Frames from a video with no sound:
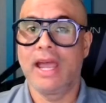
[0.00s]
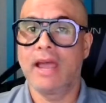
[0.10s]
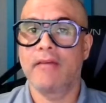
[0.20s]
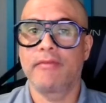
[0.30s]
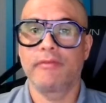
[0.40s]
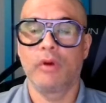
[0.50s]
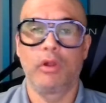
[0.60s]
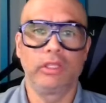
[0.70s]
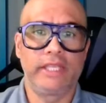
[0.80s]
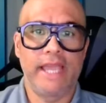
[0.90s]
have
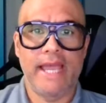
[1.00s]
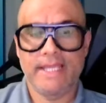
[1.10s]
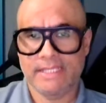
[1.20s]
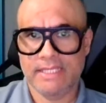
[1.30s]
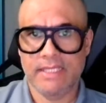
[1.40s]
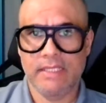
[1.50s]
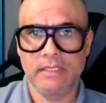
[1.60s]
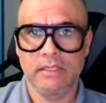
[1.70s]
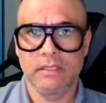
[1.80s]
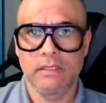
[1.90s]
only
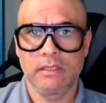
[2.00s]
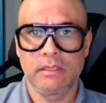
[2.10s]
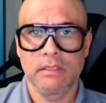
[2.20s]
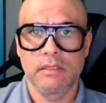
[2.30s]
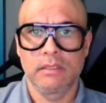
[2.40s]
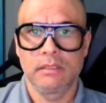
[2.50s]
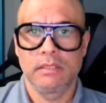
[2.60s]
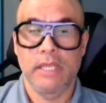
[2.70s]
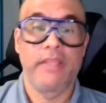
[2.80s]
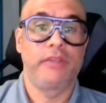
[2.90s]
IT
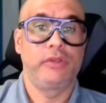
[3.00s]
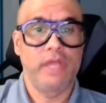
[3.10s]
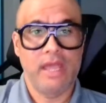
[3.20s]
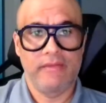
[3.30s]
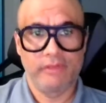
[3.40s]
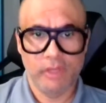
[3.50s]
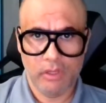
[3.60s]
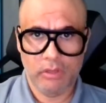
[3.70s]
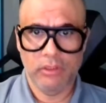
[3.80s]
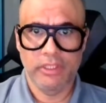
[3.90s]
and you have
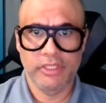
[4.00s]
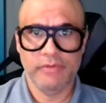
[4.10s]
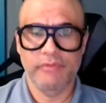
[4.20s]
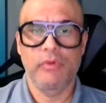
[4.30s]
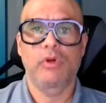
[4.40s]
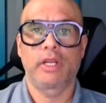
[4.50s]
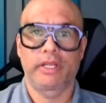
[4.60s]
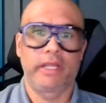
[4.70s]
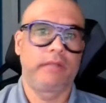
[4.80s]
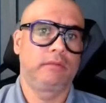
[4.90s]
done this before,
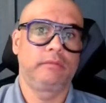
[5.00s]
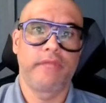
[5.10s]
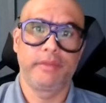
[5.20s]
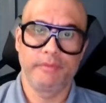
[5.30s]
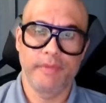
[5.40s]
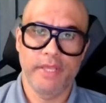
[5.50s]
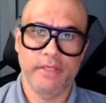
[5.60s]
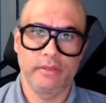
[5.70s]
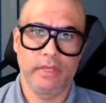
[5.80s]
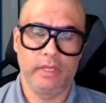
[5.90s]
again,
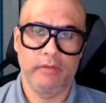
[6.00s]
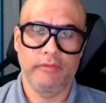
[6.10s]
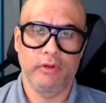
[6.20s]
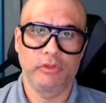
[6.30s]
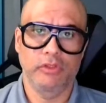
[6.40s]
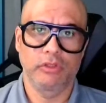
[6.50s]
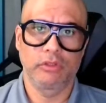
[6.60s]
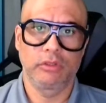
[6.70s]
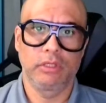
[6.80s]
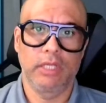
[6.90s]
maybe focus
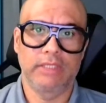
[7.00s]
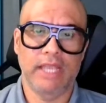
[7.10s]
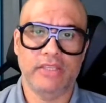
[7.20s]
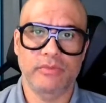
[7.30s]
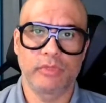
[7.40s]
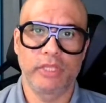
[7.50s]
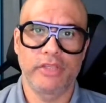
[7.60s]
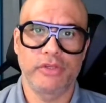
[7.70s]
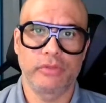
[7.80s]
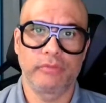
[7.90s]
on attack
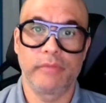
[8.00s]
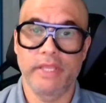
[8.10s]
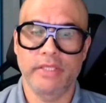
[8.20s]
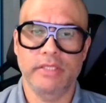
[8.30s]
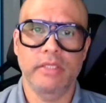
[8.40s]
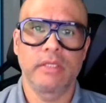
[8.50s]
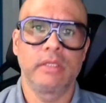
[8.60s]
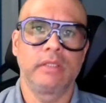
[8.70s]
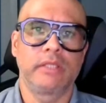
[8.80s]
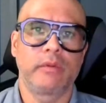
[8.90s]
simulation based
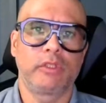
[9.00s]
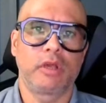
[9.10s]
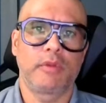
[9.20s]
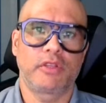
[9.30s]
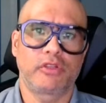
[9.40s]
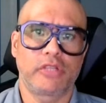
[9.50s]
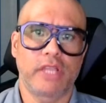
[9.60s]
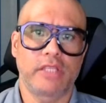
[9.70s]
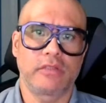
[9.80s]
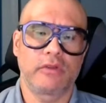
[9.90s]
tabletop
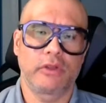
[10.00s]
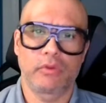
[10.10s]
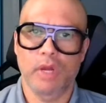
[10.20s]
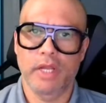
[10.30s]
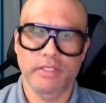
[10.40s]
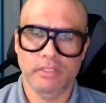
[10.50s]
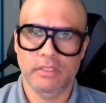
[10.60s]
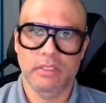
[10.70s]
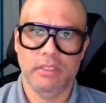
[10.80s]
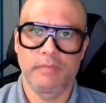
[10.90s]
exercises.
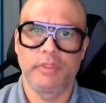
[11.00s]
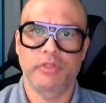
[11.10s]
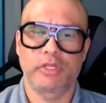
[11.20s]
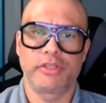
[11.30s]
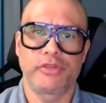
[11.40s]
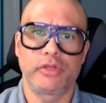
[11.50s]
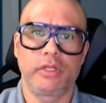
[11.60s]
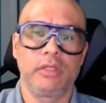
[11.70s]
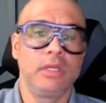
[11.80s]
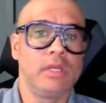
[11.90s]
Otherwise, keep it
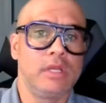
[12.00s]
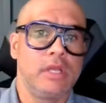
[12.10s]
traditional.